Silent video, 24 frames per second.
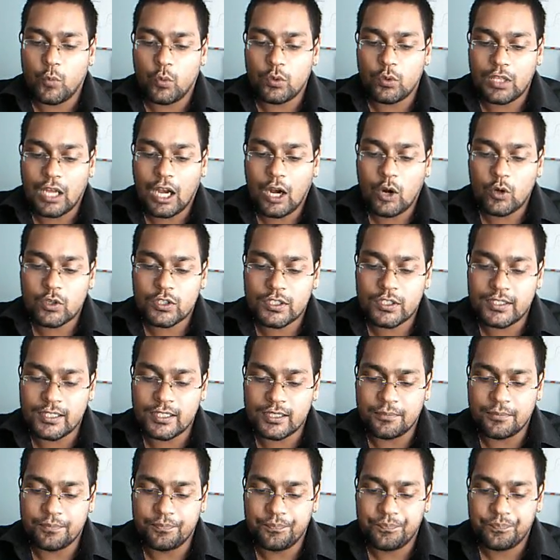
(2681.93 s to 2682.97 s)
without
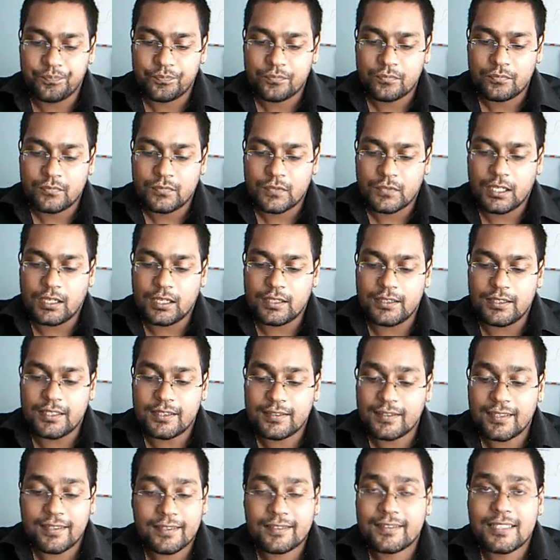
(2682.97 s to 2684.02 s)
them
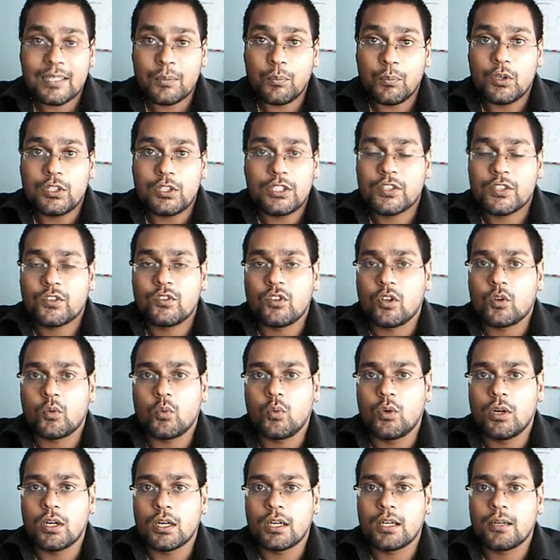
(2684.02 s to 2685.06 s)
the system will just
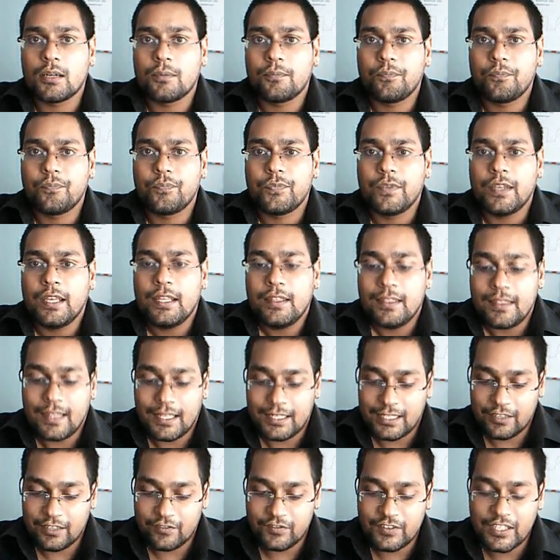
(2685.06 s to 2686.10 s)
not work.
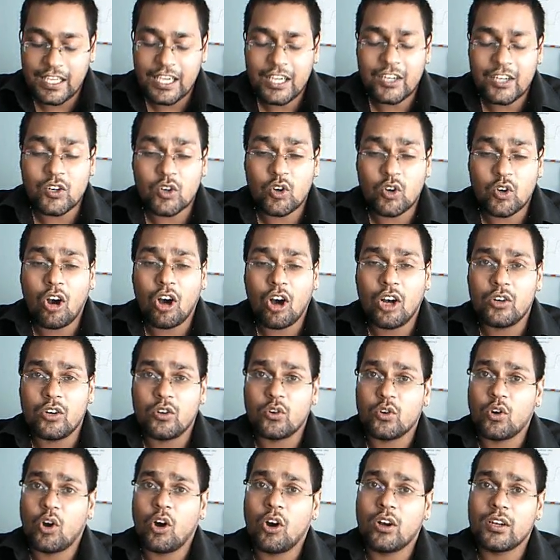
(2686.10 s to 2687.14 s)
That if they
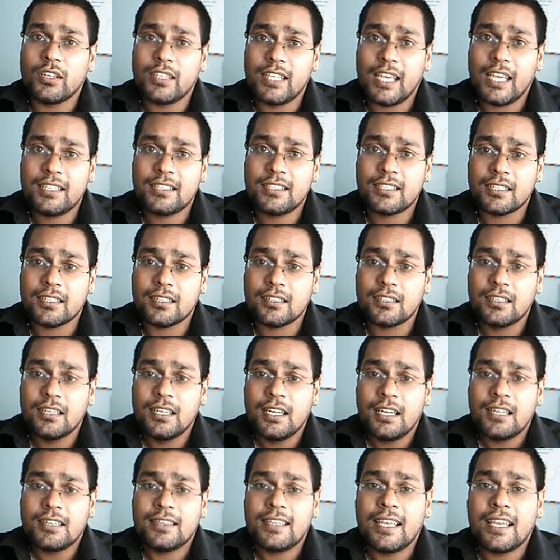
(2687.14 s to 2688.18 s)
record wrong data,
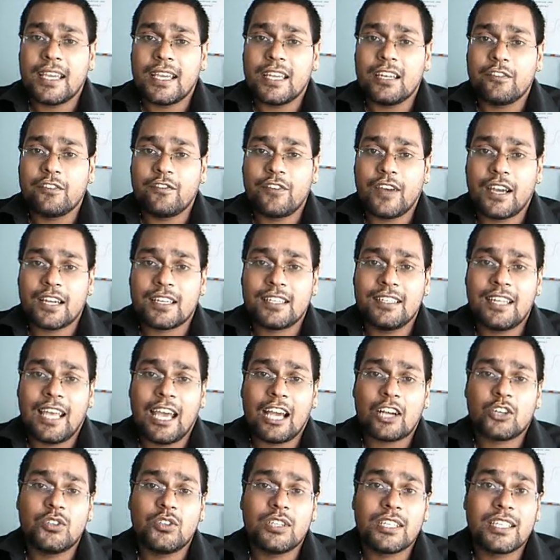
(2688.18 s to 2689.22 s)
they in fact can
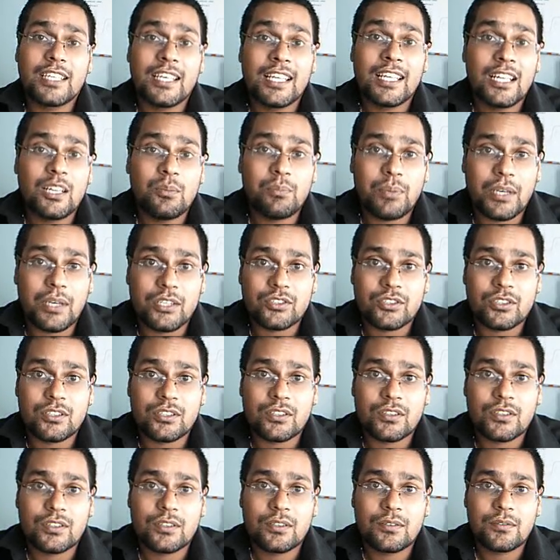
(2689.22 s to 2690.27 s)
actually kill
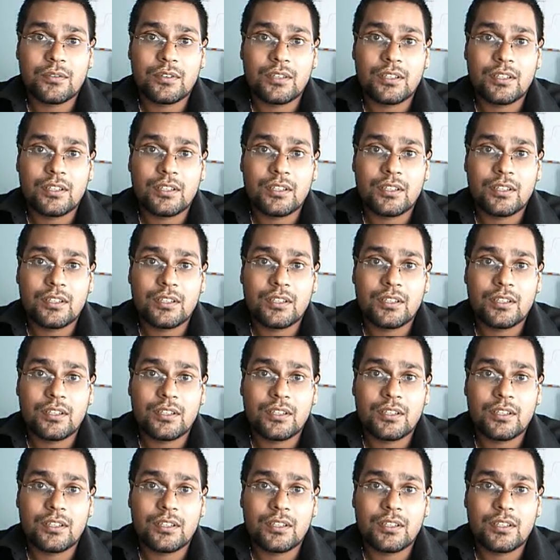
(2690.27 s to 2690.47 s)
patients.